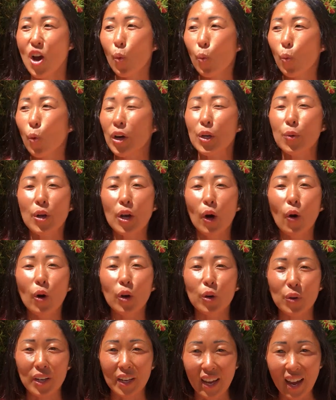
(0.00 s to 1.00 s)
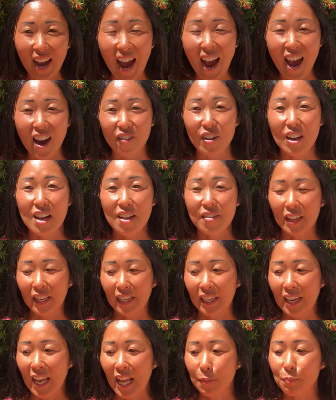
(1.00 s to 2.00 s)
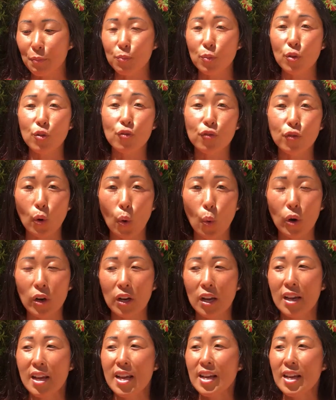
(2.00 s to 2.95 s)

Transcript: What do I already have that can help me move forward?